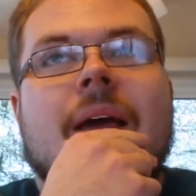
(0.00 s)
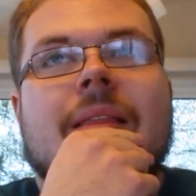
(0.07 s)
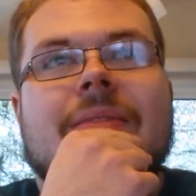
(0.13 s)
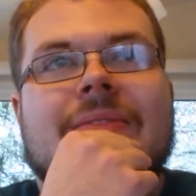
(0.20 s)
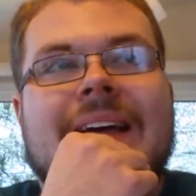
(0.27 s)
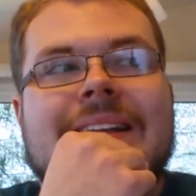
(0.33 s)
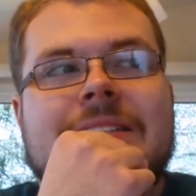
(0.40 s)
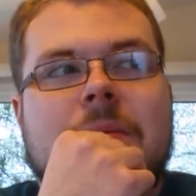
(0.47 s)

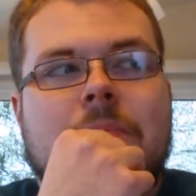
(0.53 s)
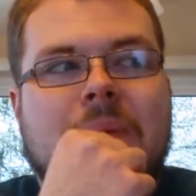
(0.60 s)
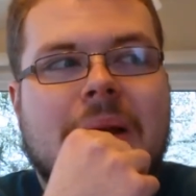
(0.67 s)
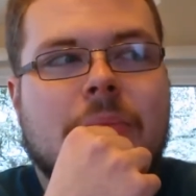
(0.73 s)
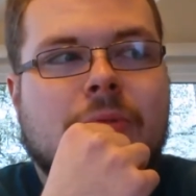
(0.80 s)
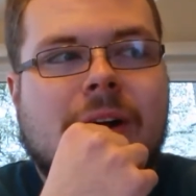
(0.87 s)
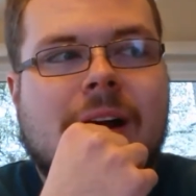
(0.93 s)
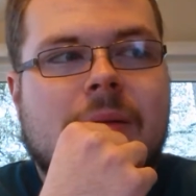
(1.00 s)
That's a
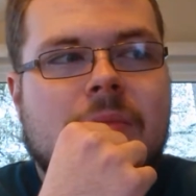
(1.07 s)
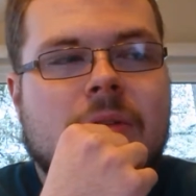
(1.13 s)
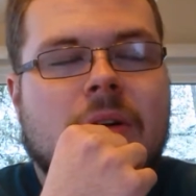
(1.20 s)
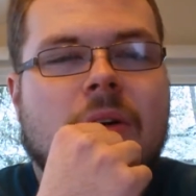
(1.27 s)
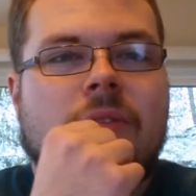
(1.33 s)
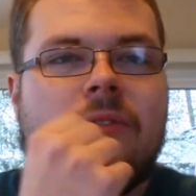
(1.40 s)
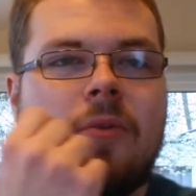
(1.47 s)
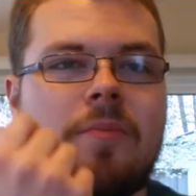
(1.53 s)
big problem,
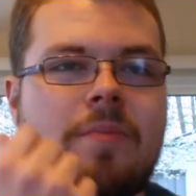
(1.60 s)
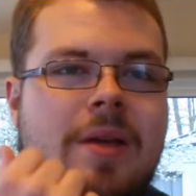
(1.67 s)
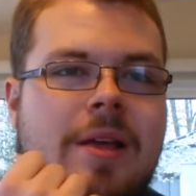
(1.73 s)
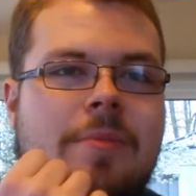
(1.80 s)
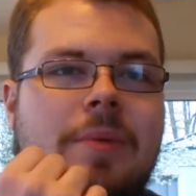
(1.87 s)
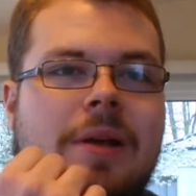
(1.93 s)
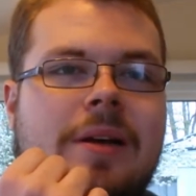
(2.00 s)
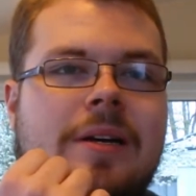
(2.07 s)
though, for
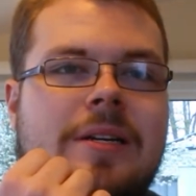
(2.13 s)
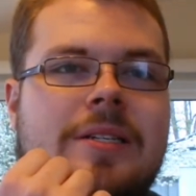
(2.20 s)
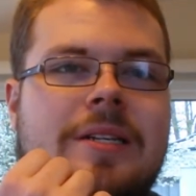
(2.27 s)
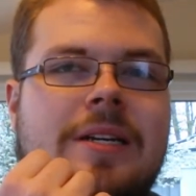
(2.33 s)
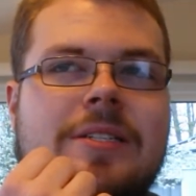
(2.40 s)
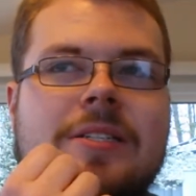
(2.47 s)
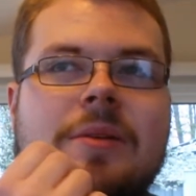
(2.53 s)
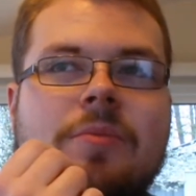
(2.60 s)
me, because
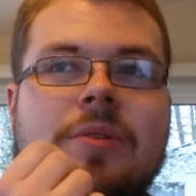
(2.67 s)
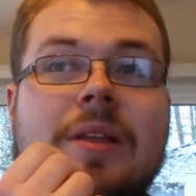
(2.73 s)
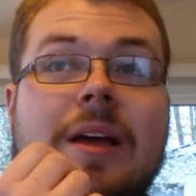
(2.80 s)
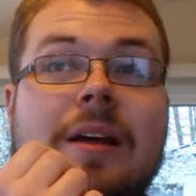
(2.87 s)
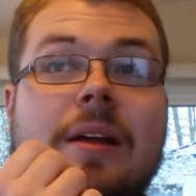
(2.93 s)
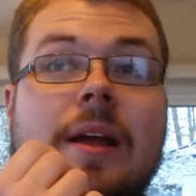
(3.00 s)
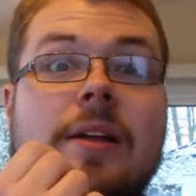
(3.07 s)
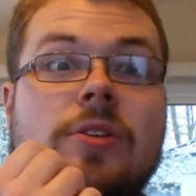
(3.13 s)
as someone
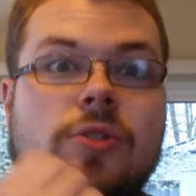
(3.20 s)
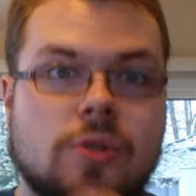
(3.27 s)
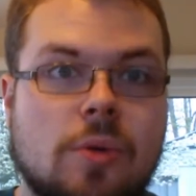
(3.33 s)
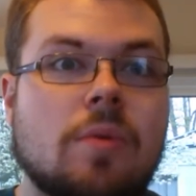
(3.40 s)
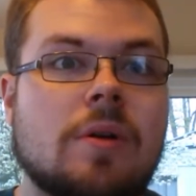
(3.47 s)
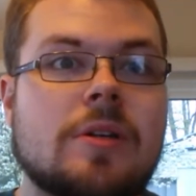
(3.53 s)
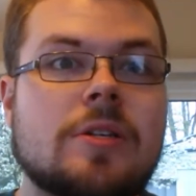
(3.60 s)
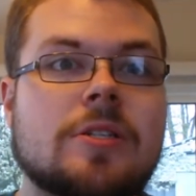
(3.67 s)
that
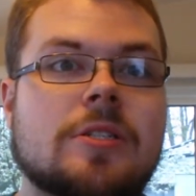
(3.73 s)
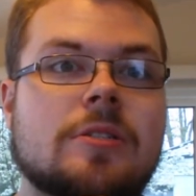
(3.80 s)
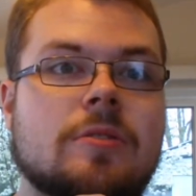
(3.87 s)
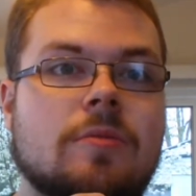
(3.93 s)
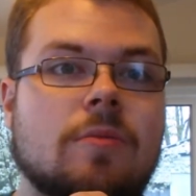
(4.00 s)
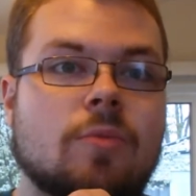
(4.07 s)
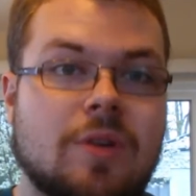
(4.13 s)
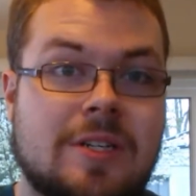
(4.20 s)

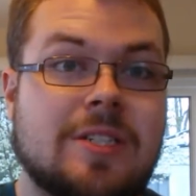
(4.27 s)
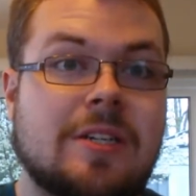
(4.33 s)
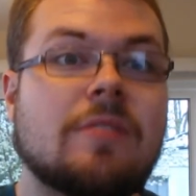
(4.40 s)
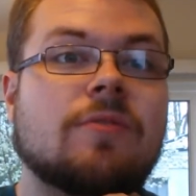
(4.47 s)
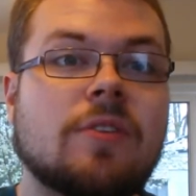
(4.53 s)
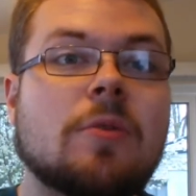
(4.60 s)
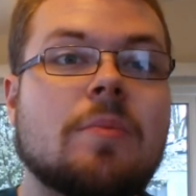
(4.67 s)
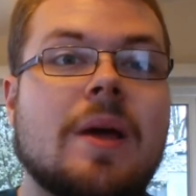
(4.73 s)
enjoys witnessing
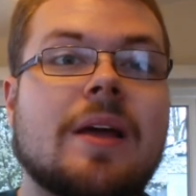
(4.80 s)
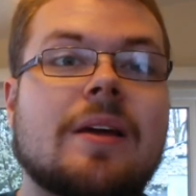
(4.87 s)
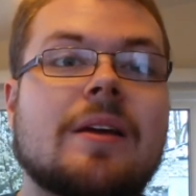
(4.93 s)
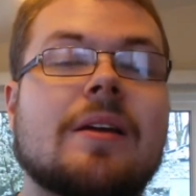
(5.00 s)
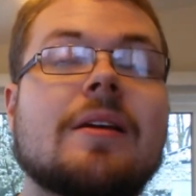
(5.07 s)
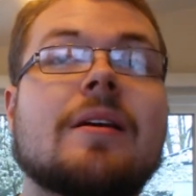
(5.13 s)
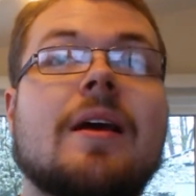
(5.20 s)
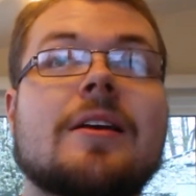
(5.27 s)

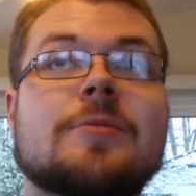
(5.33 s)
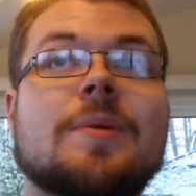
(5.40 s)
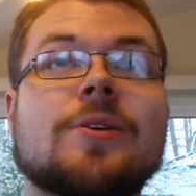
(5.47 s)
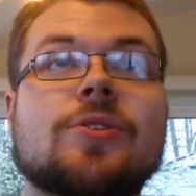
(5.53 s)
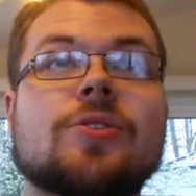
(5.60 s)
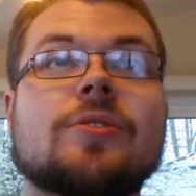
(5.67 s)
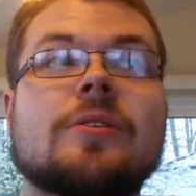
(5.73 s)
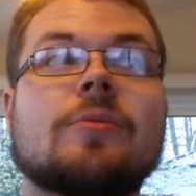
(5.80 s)
filmmaking,
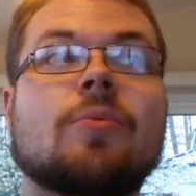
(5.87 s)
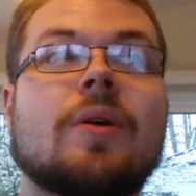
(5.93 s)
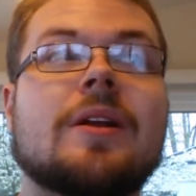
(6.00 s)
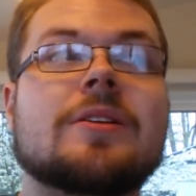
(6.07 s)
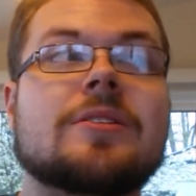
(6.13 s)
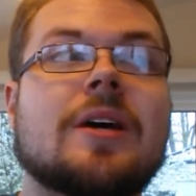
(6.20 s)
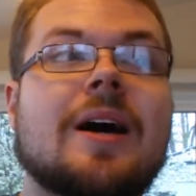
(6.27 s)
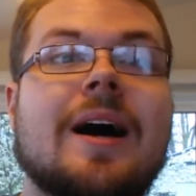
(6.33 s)
especially when it's a